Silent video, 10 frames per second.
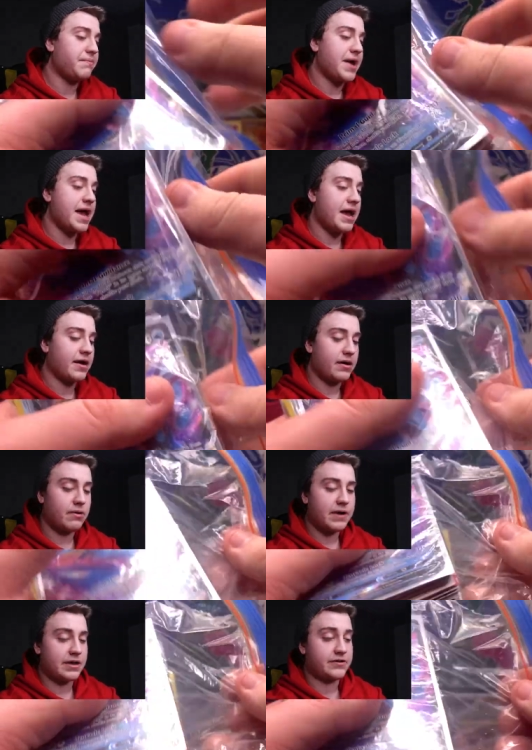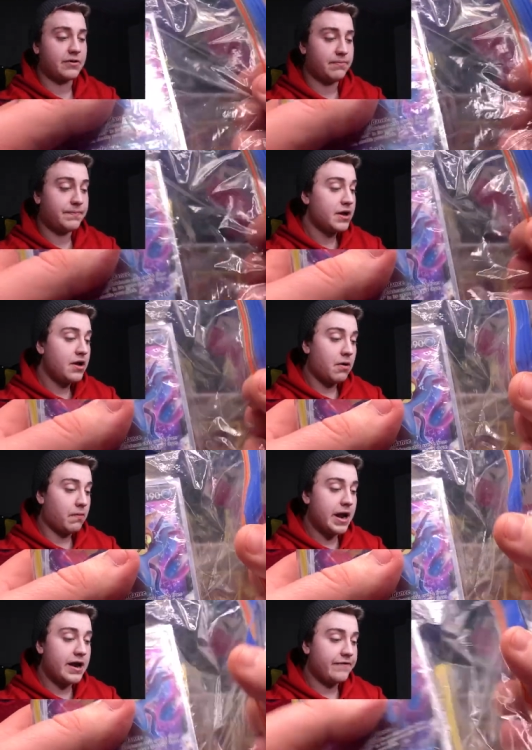bag. Alright, so
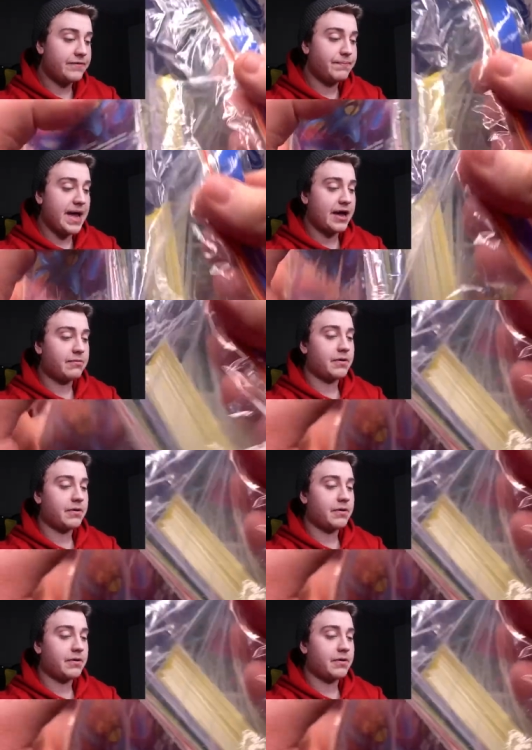right off the back,